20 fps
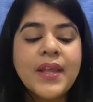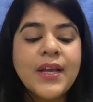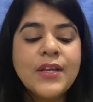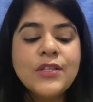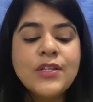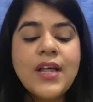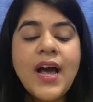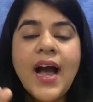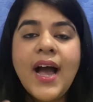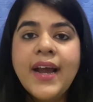
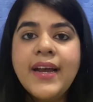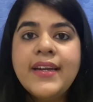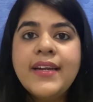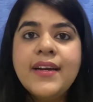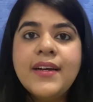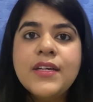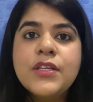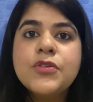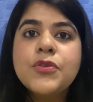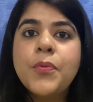So the
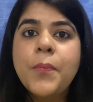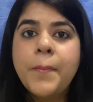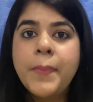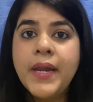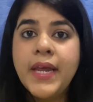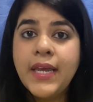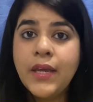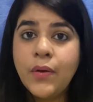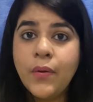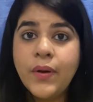idea is to
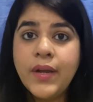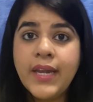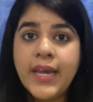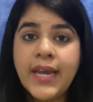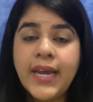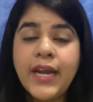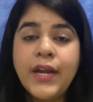break your day